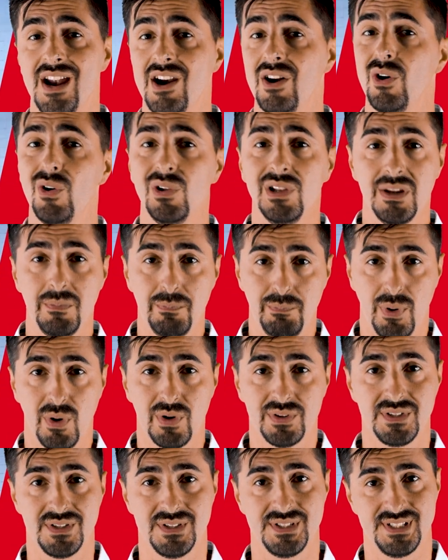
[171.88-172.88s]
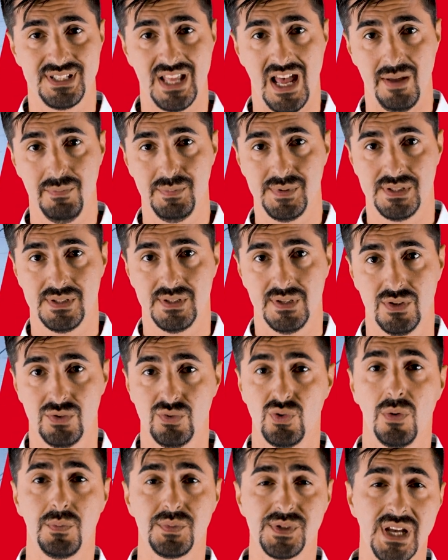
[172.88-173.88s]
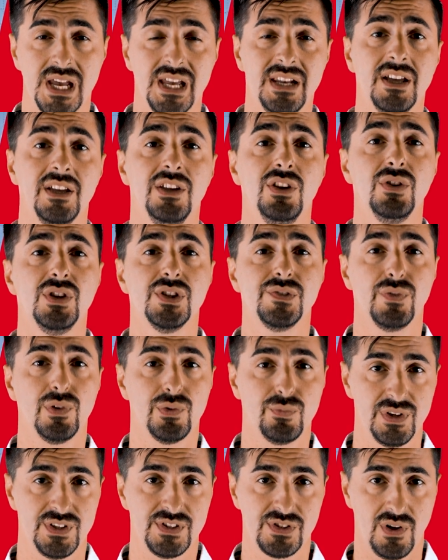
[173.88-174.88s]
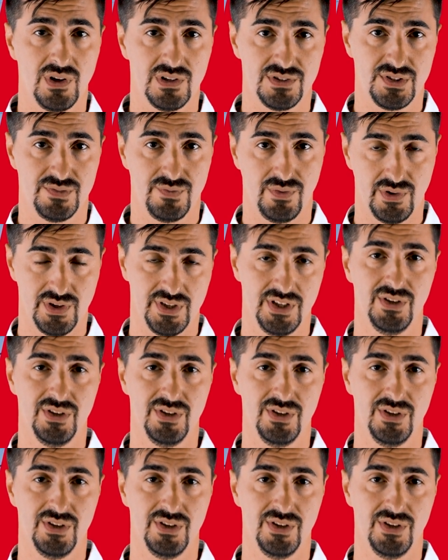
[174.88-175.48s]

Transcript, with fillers: are all important steps to obtain a useful result for the